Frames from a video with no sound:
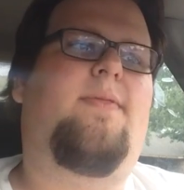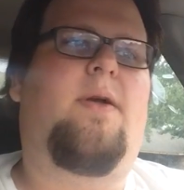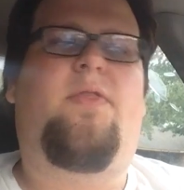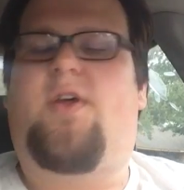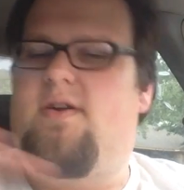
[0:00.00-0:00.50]
And
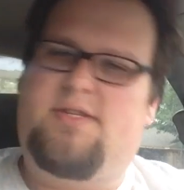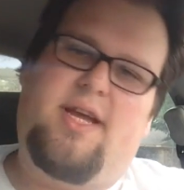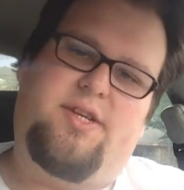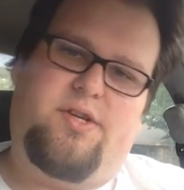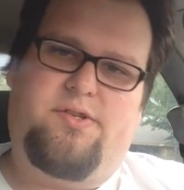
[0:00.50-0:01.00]
then
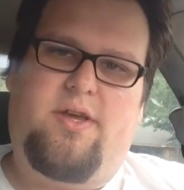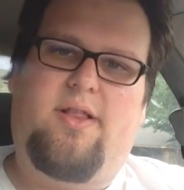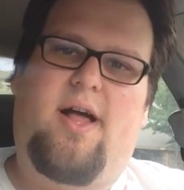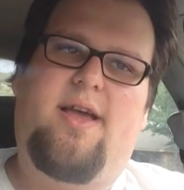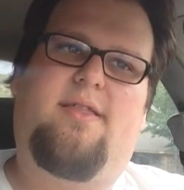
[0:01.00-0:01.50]
Thursday is usually
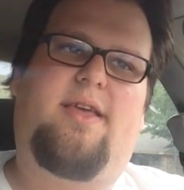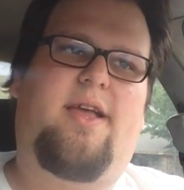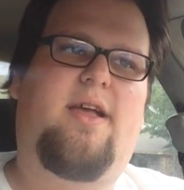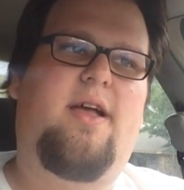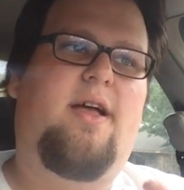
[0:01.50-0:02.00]
like the